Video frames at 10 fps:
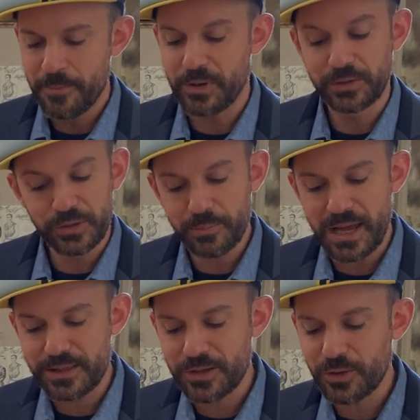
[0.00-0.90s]
But little
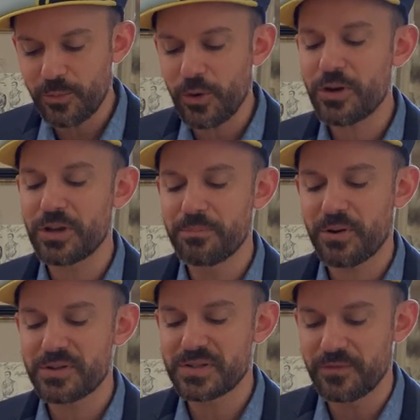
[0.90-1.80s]
by little, work and
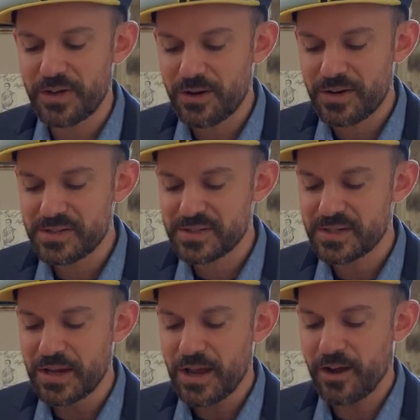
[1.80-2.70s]
perseverance